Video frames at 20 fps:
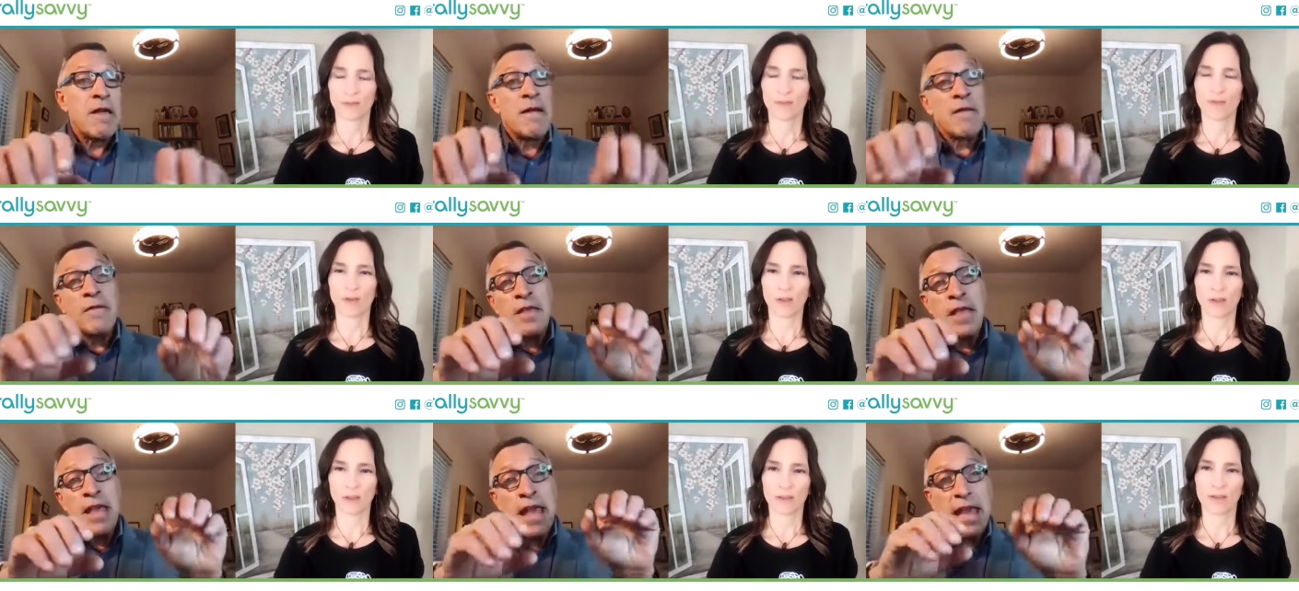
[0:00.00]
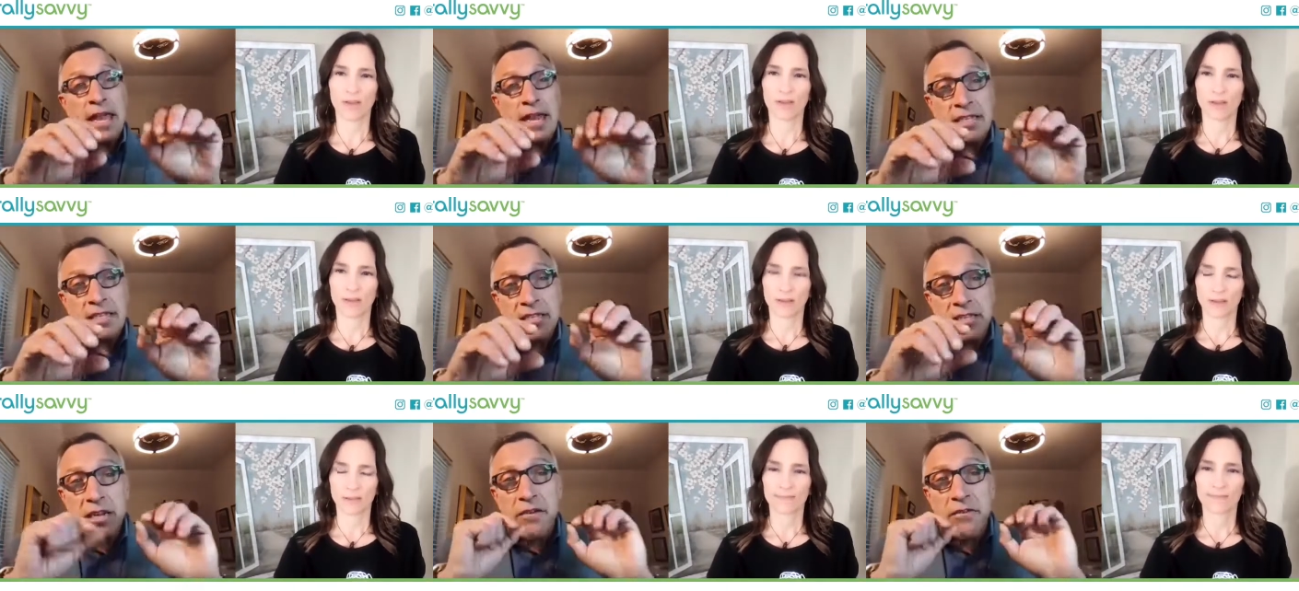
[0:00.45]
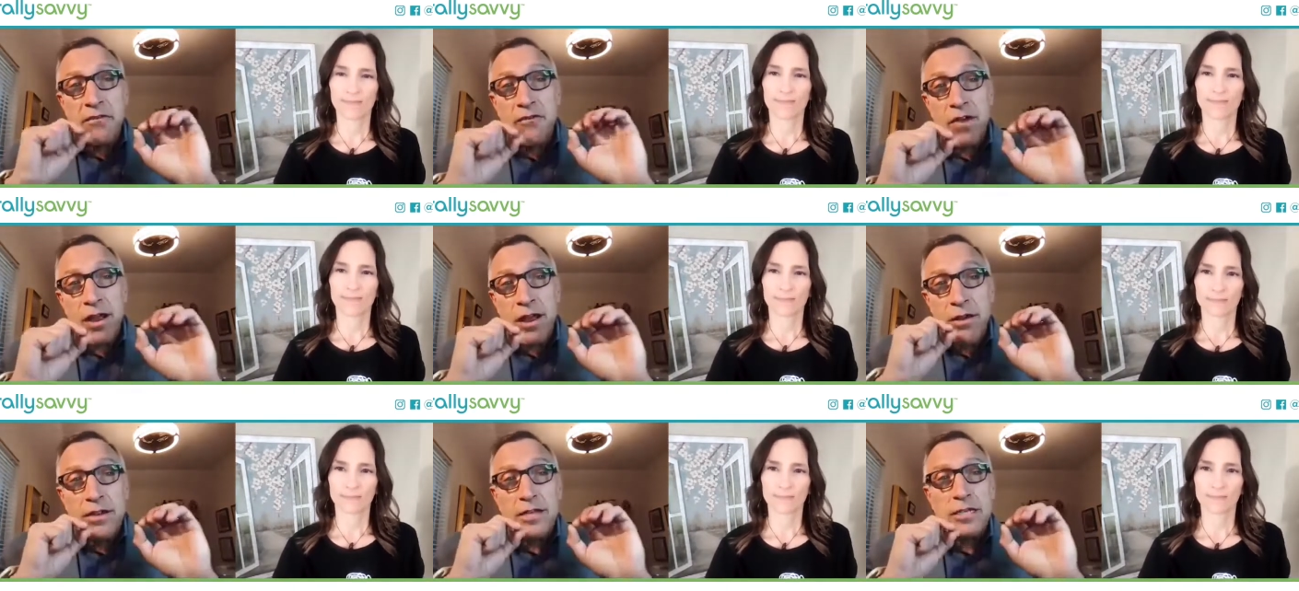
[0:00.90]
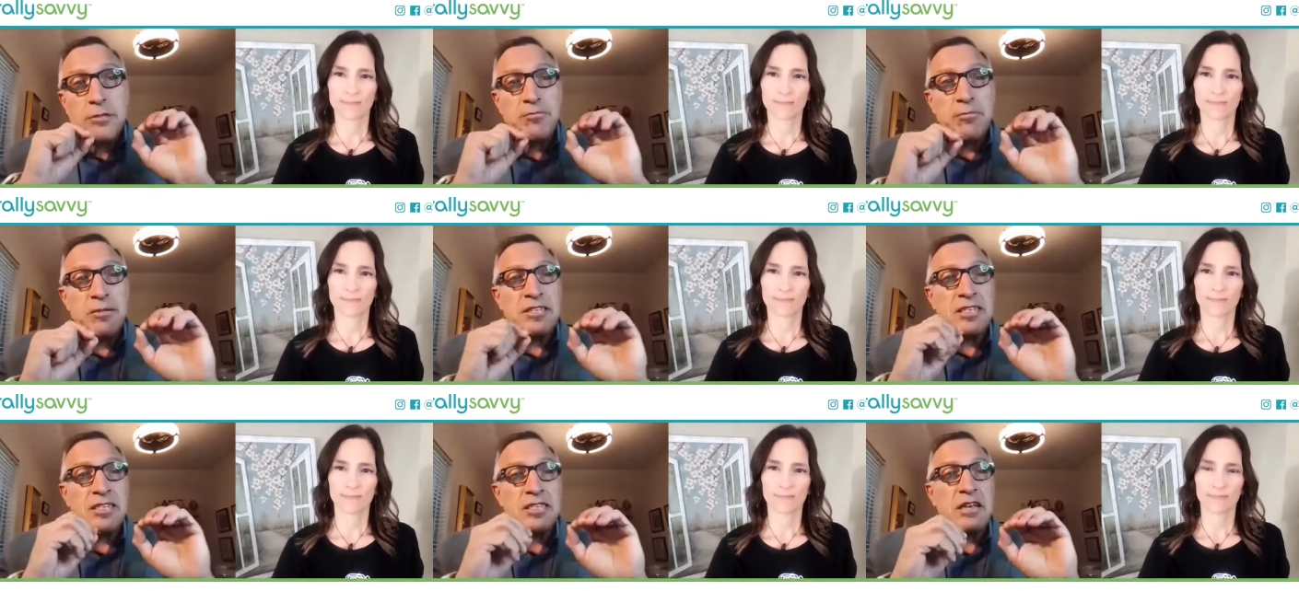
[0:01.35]
Speaker 1: Okay. And it's in a very
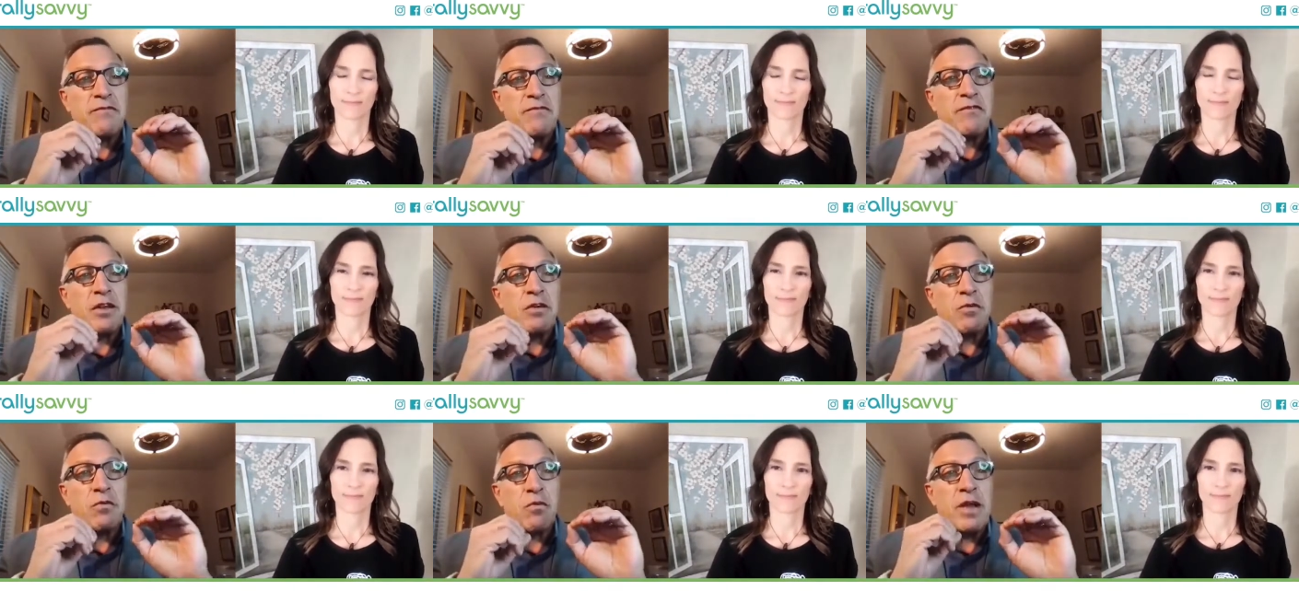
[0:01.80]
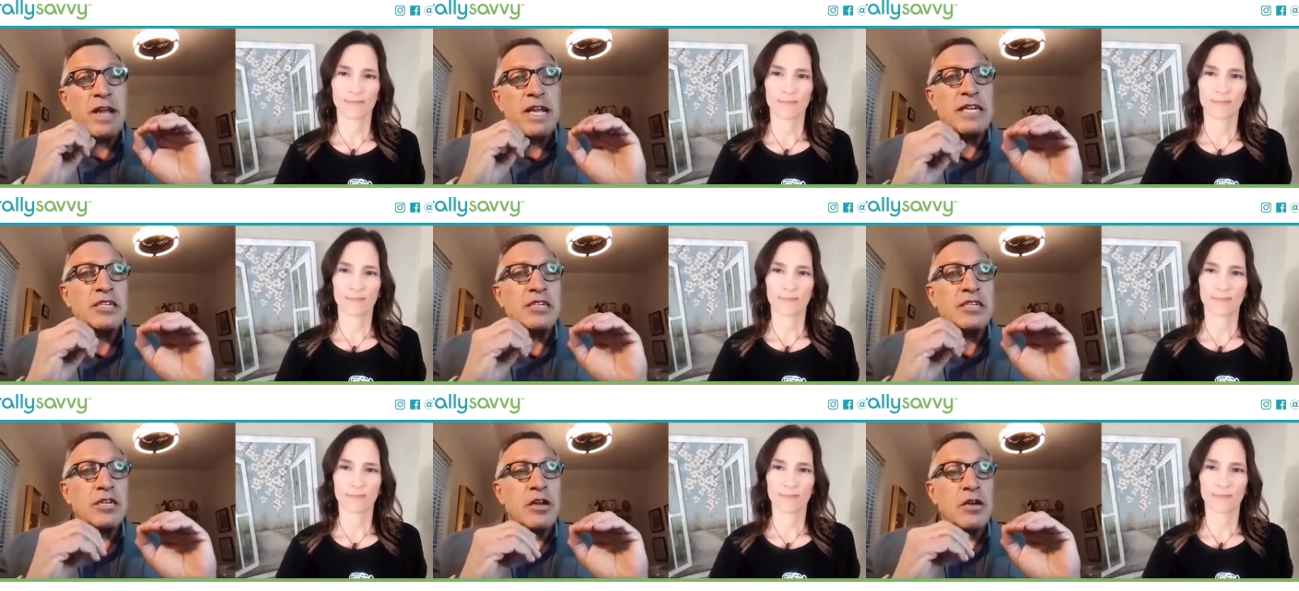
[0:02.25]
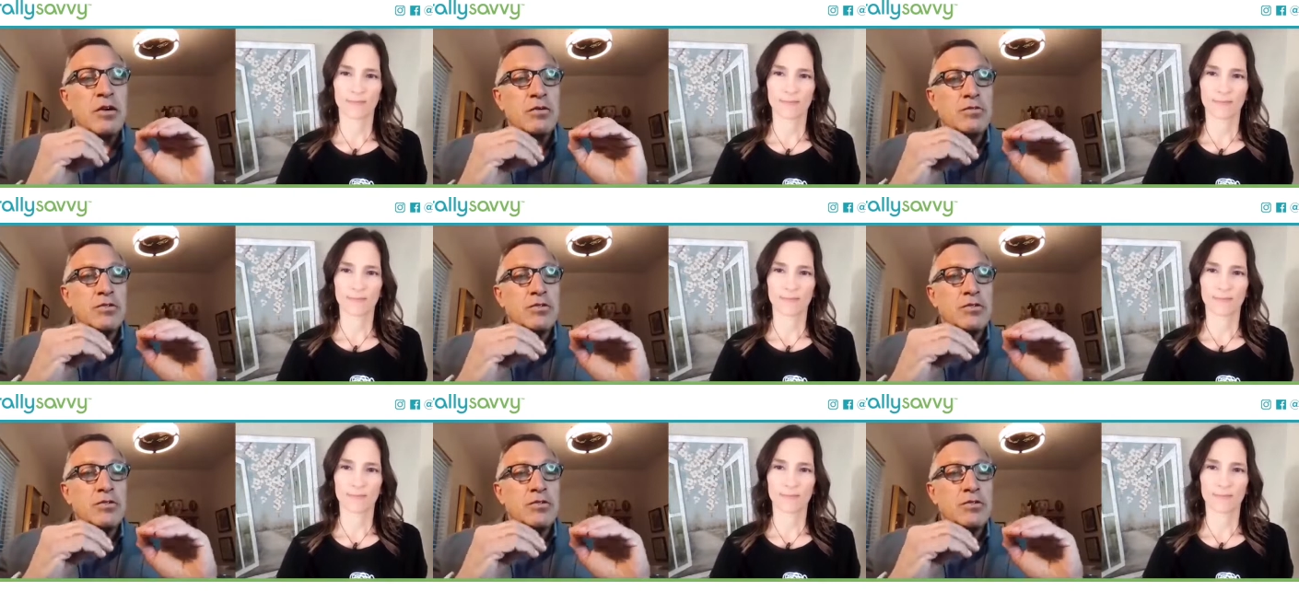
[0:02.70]
specific ratio.